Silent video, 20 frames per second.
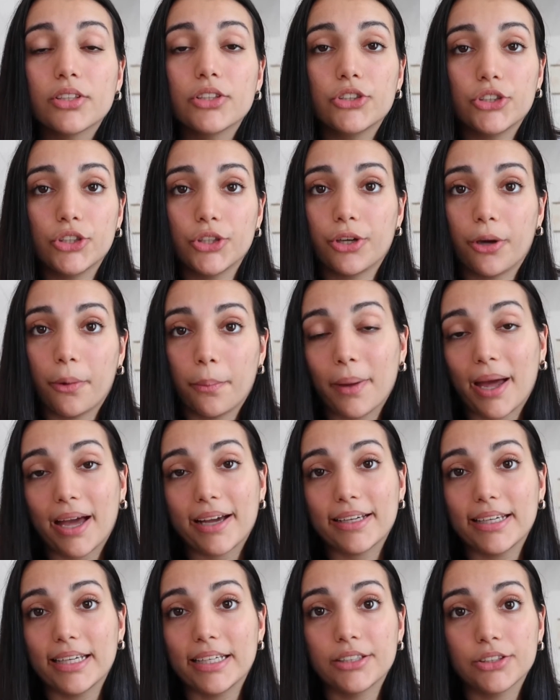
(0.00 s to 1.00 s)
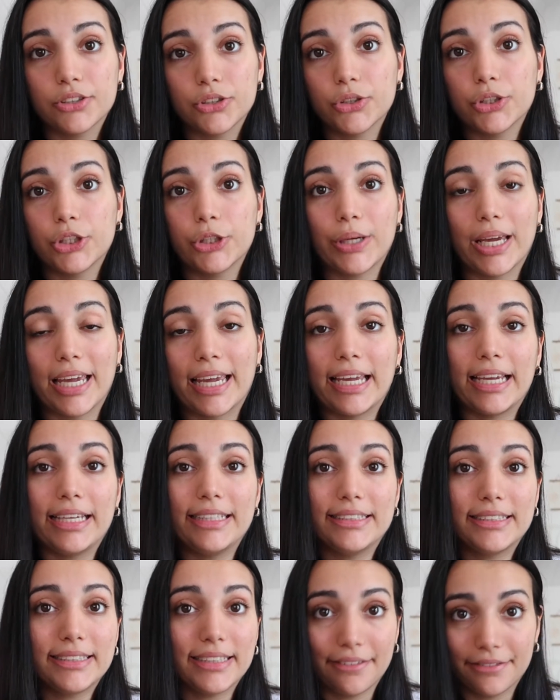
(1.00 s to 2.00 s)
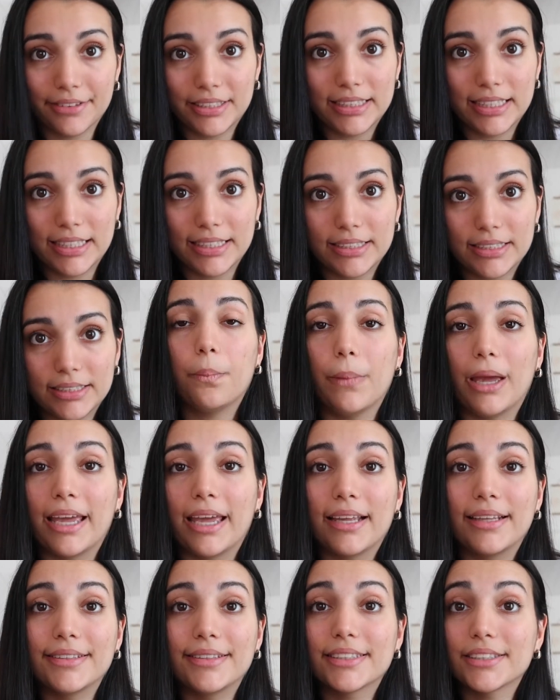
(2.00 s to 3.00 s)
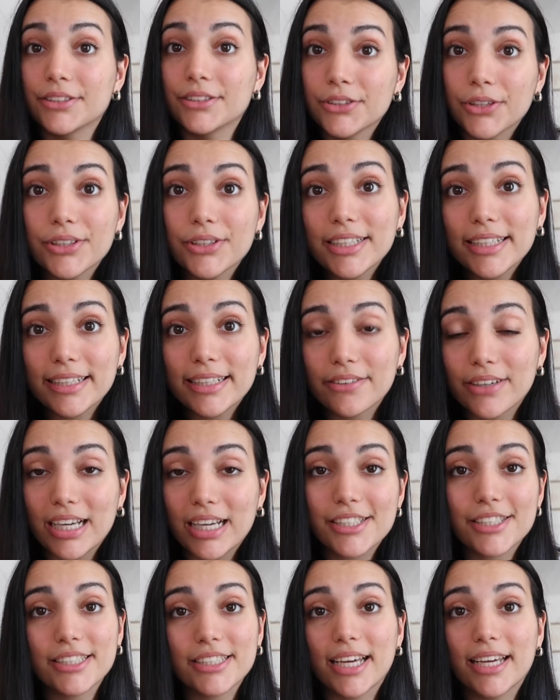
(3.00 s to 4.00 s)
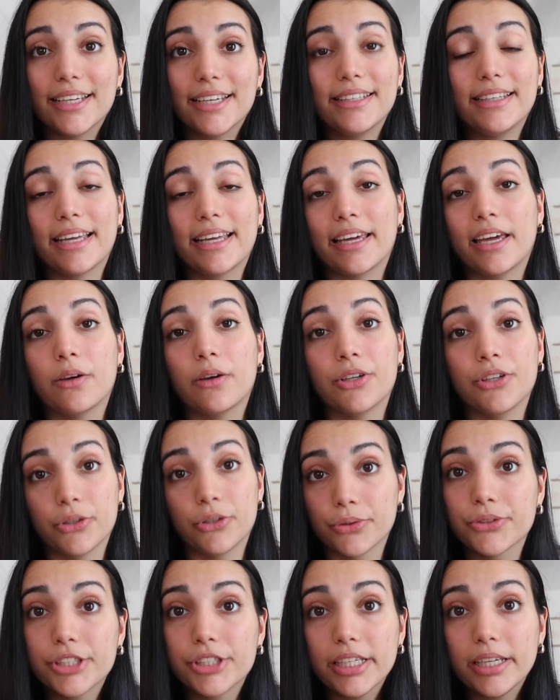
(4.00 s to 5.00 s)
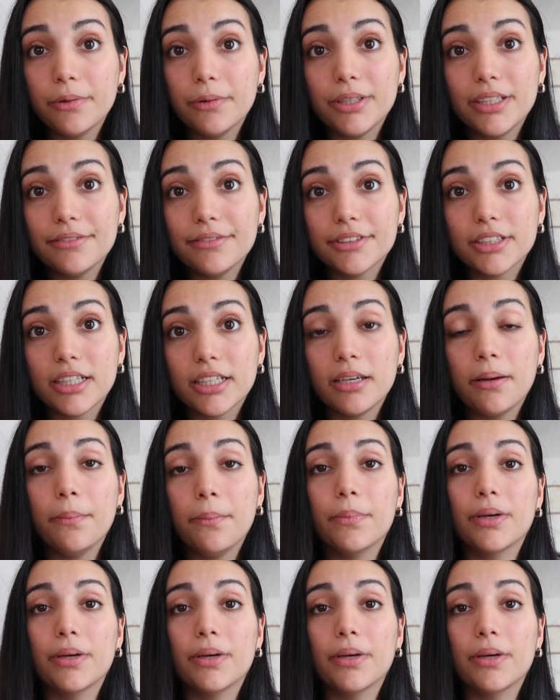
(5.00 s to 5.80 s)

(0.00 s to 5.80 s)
to go back into a deficit and not a crash diet like I usually would have done,